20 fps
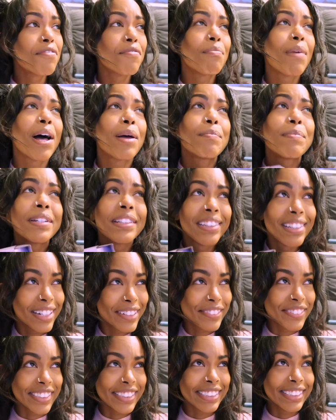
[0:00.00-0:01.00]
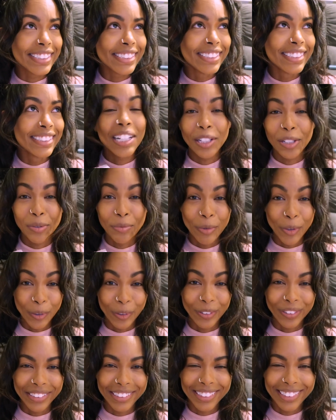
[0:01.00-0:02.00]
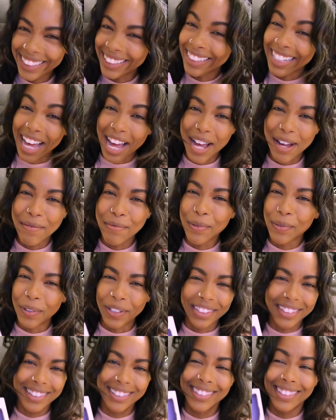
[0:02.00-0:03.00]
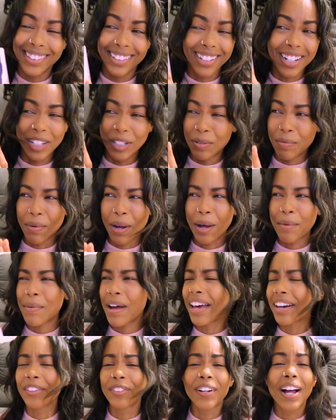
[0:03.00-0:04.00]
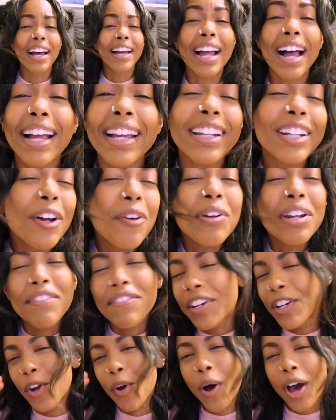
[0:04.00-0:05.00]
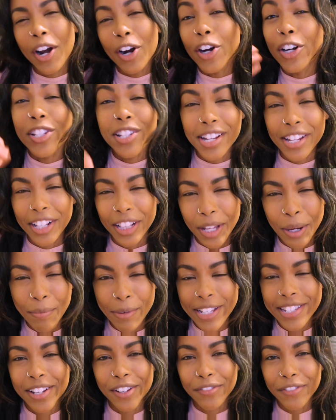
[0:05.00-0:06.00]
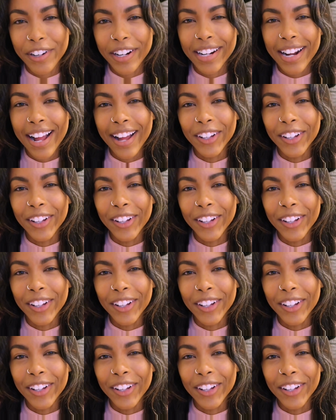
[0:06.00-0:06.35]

of my beloved Sailor Moon collab with ColourPop. I don't even know how to articulate myself right